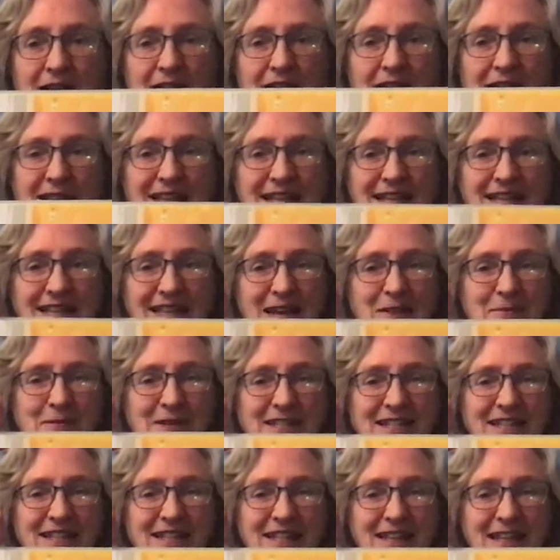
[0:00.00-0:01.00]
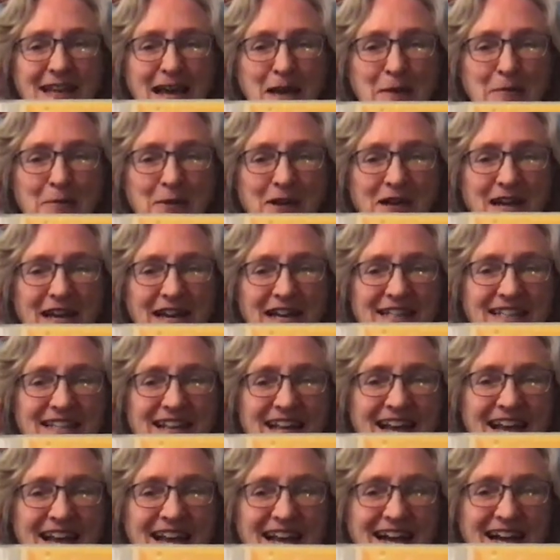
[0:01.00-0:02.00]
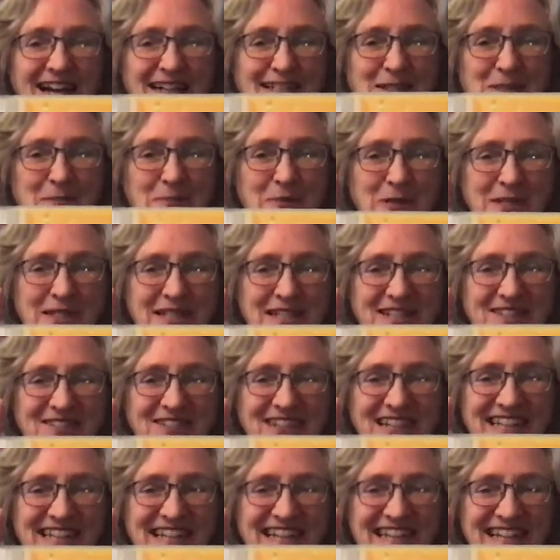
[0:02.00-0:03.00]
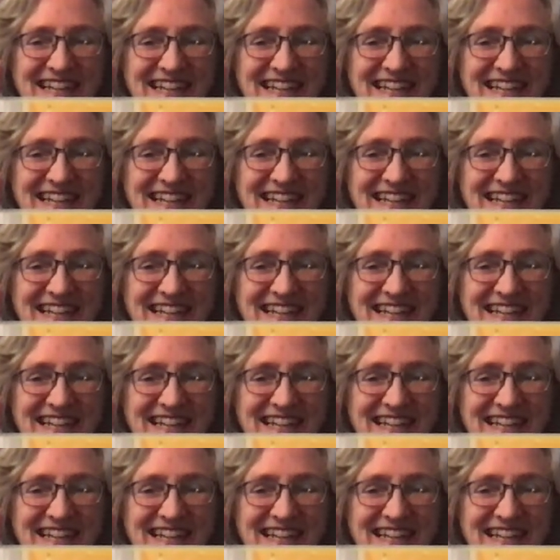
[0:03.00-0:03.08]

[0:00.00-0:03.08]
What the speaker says: I think they went to the library and got some books to read.